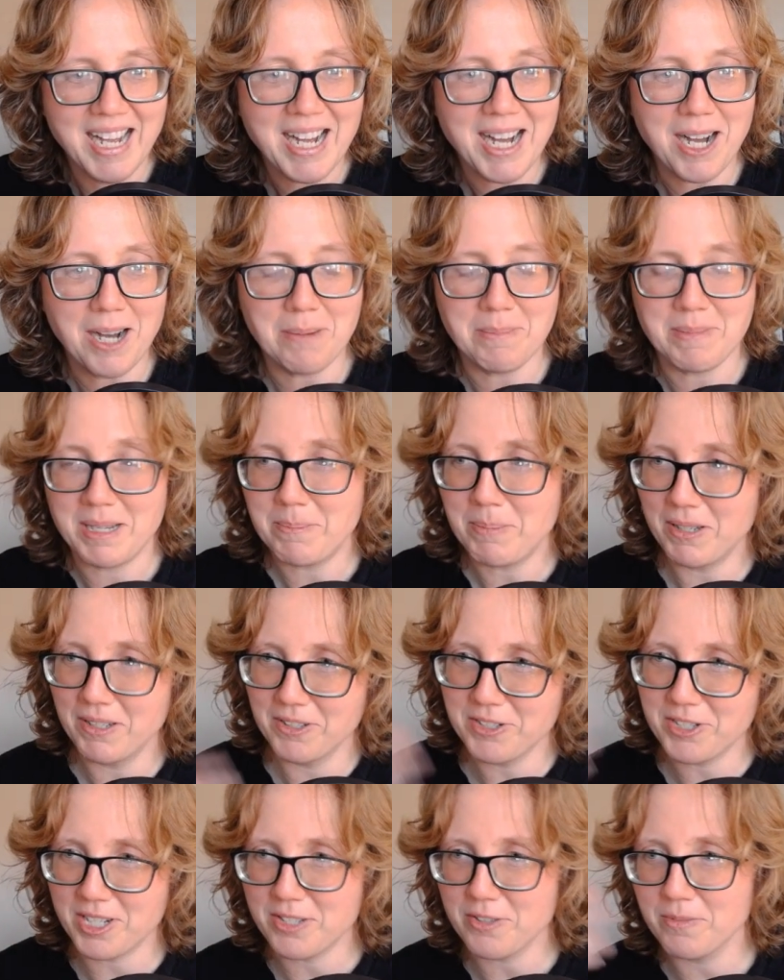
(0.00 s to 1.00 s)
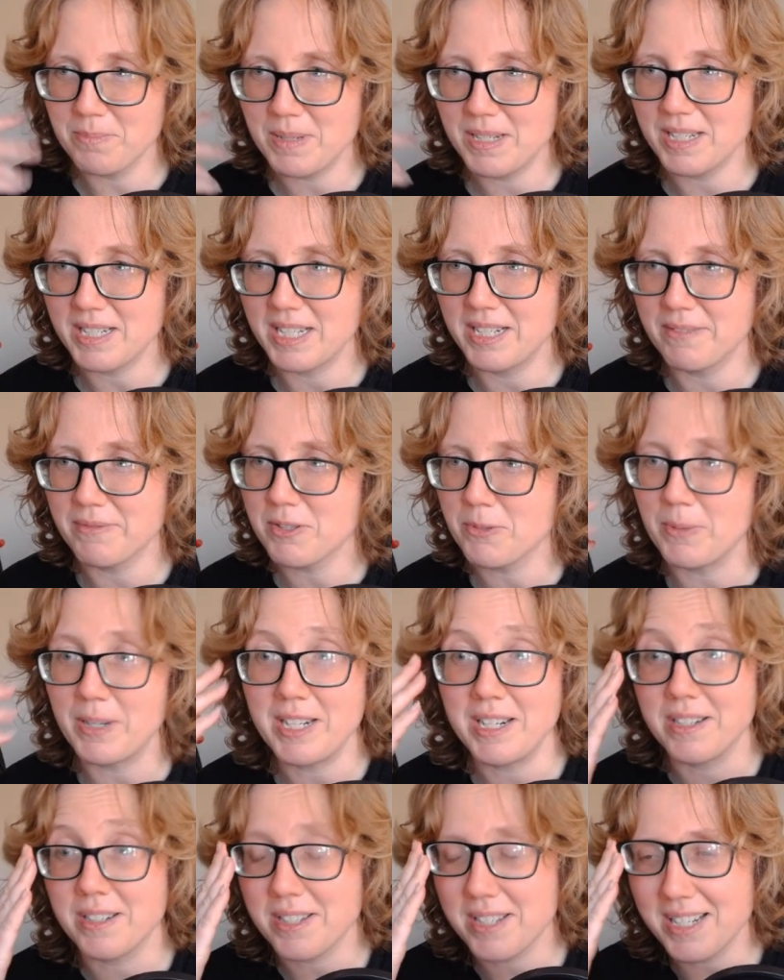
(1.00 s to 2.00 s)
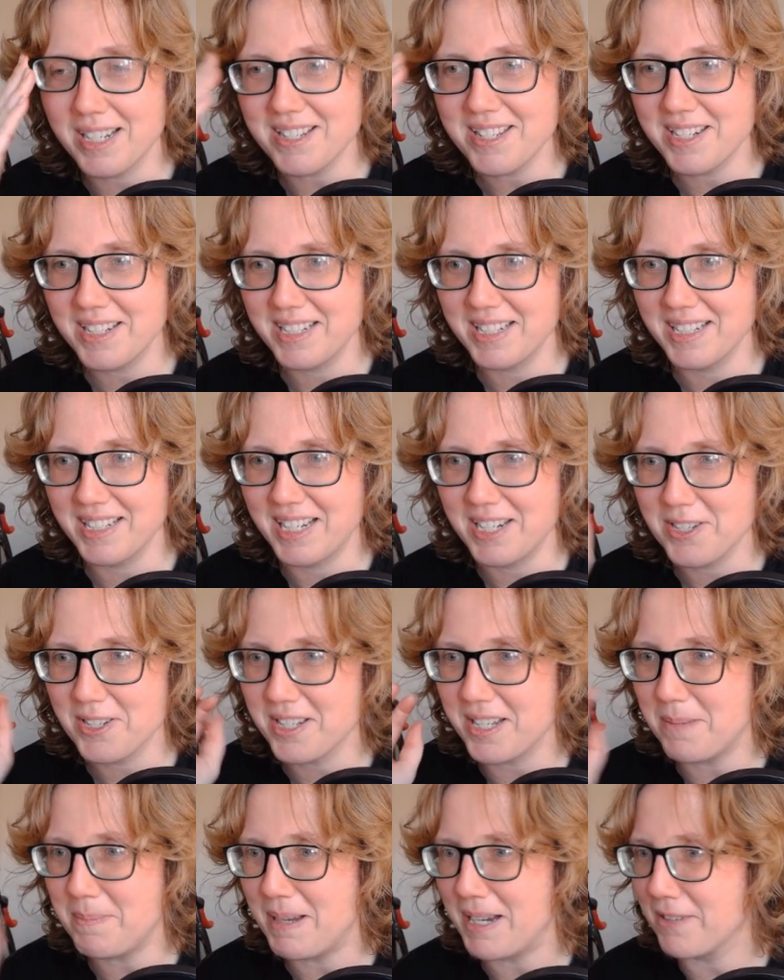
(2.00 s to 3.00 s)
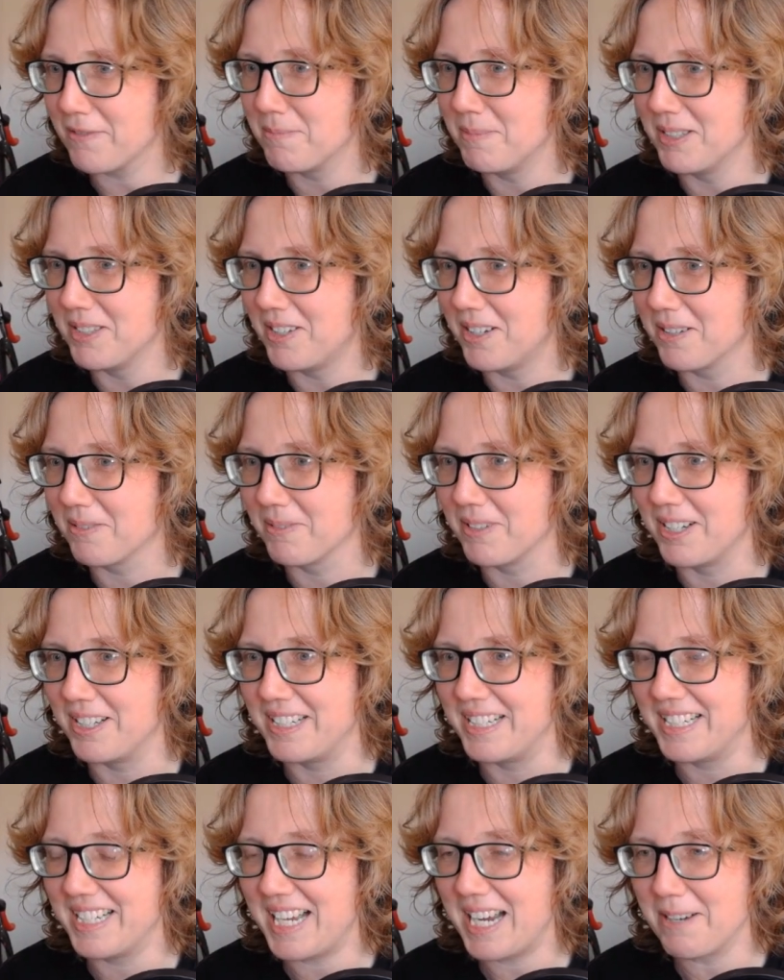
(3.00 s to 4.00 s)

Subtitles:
I apologize for being kind of sweaty and disgusting. I just got back from a long run.